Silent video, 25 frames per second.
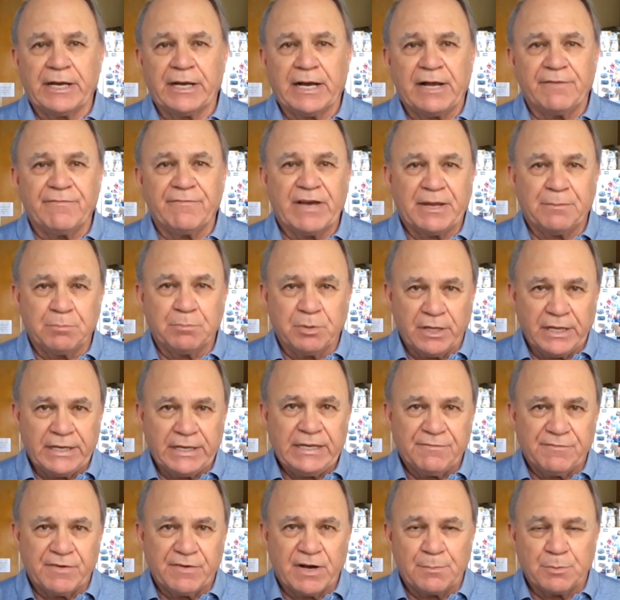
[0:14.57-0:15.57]
I've had plenty
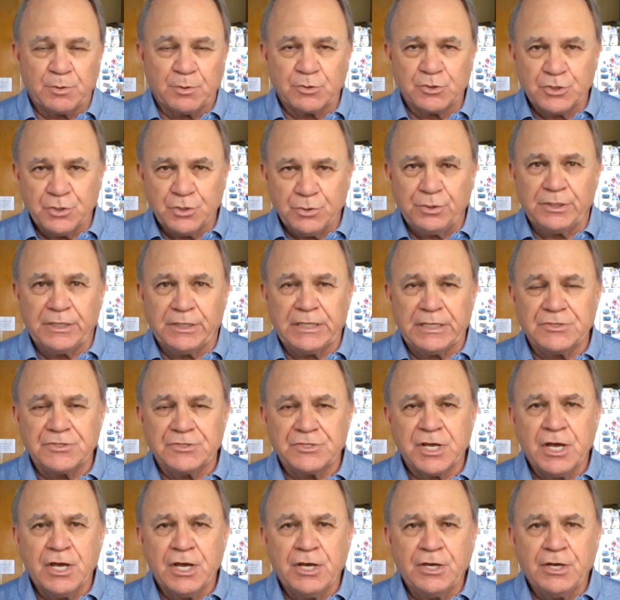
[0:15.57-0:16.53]
of opportunities